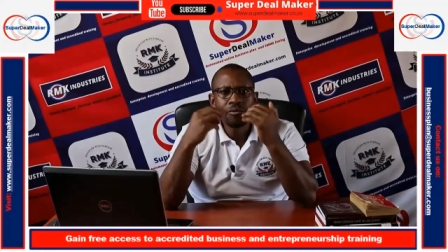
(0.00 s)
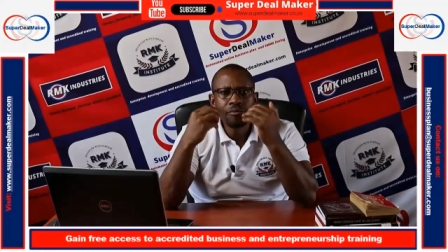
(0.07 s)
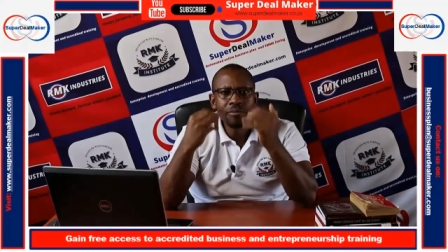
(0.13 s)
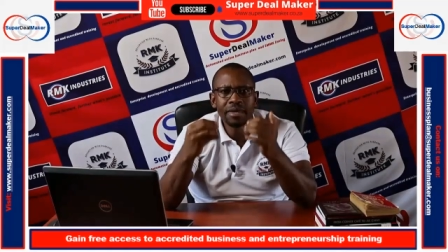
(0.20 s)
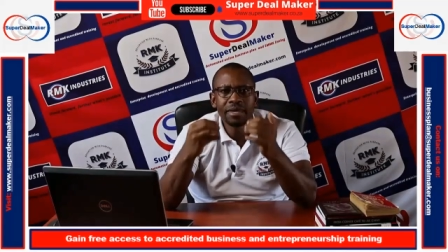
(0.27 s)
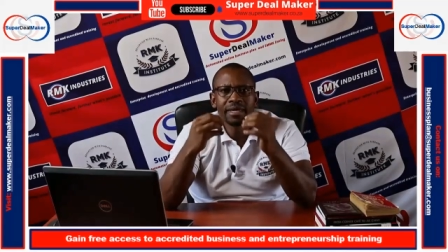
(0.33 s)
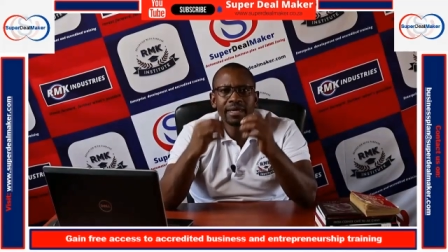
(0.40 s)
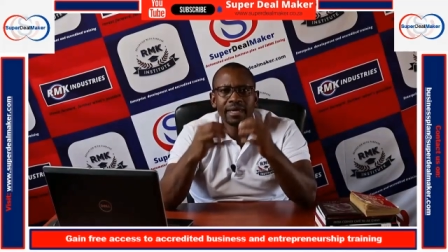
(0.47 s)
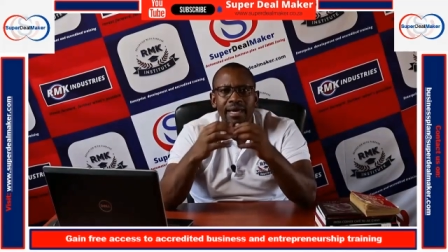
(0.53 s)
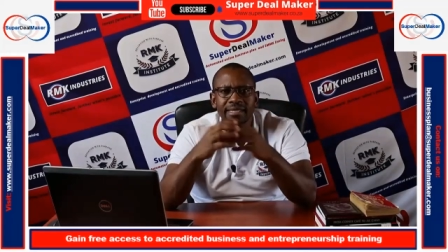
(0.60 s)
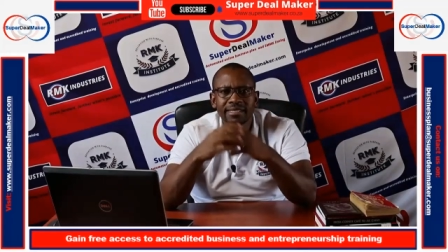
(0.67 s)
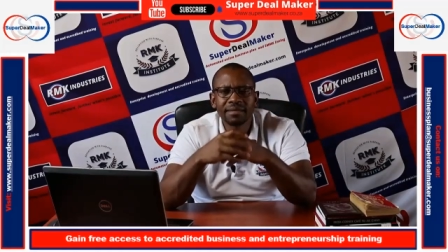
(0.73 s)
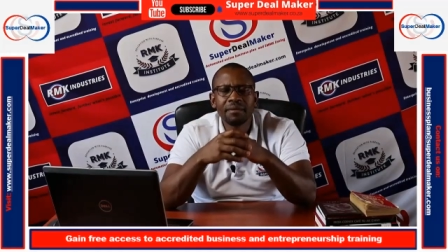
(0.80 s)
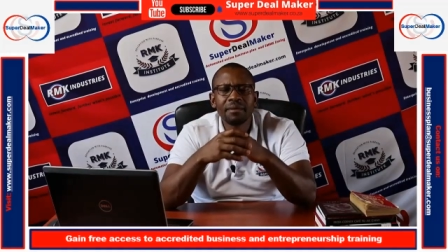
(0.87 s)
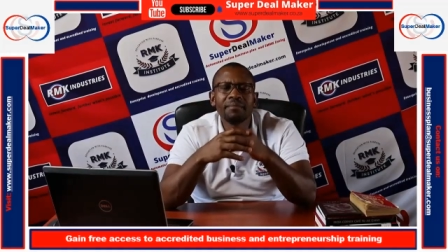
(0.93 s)
make
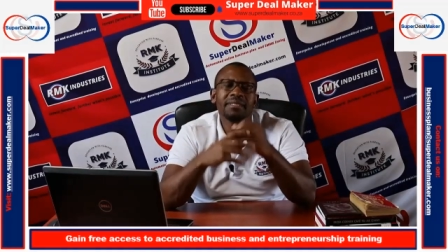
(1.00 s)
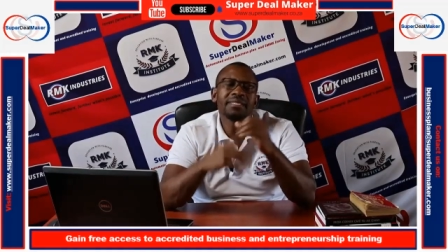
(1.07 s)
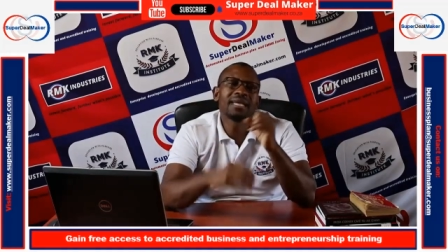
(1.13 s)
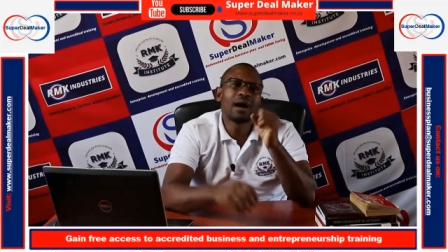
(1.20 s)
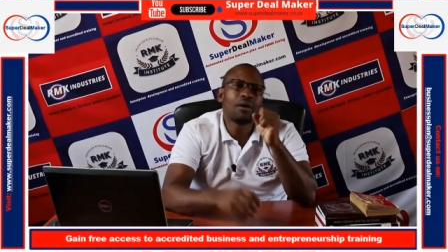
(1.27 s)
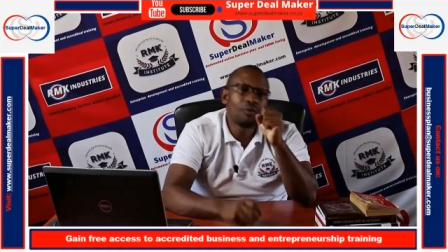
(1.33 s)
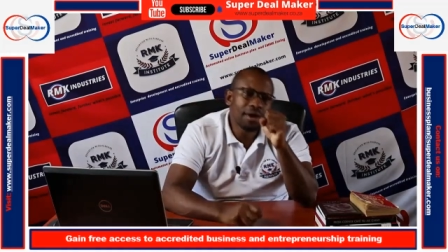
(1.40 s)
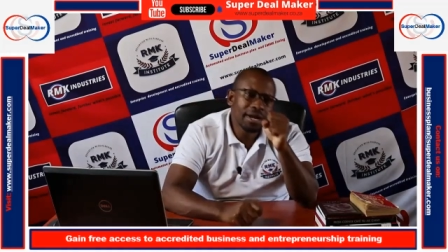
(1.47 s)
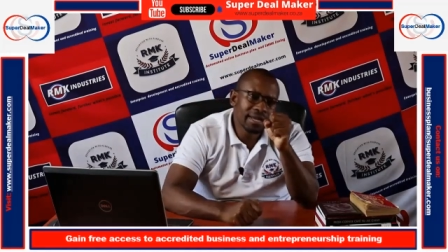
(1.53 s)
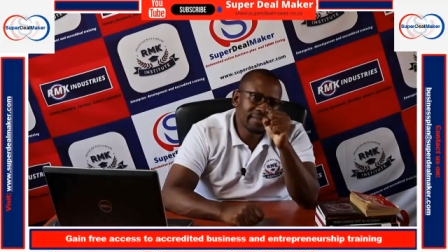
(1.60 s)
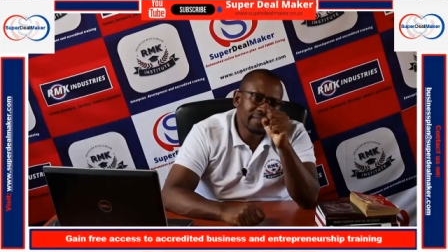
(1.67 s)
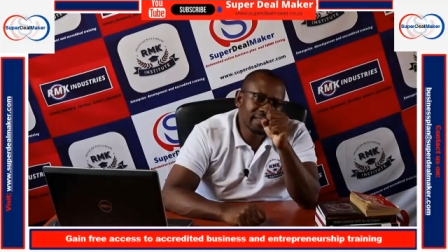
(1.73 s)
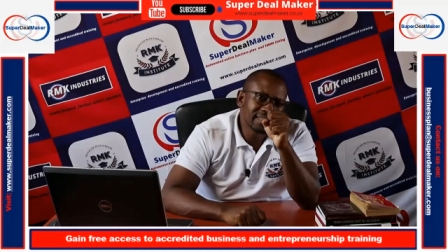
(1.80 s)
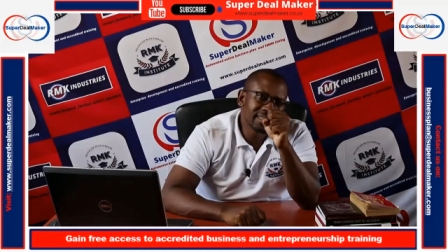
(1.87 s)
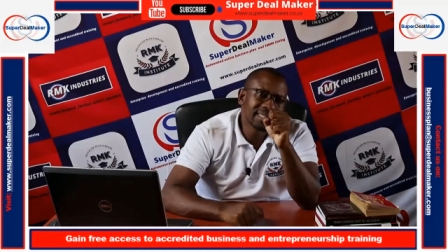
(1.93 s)
SMMEs aware
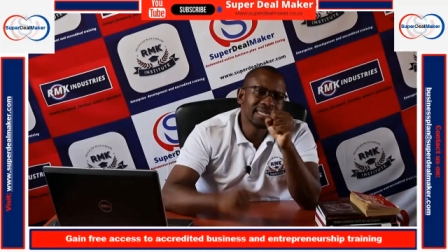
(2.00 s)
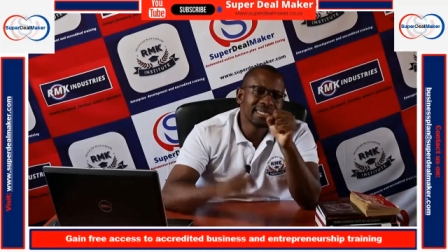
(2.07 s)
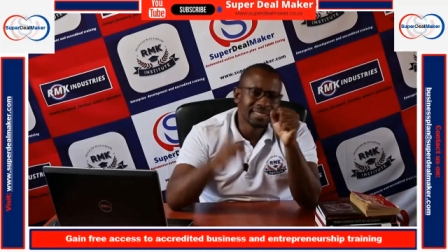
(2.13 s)
that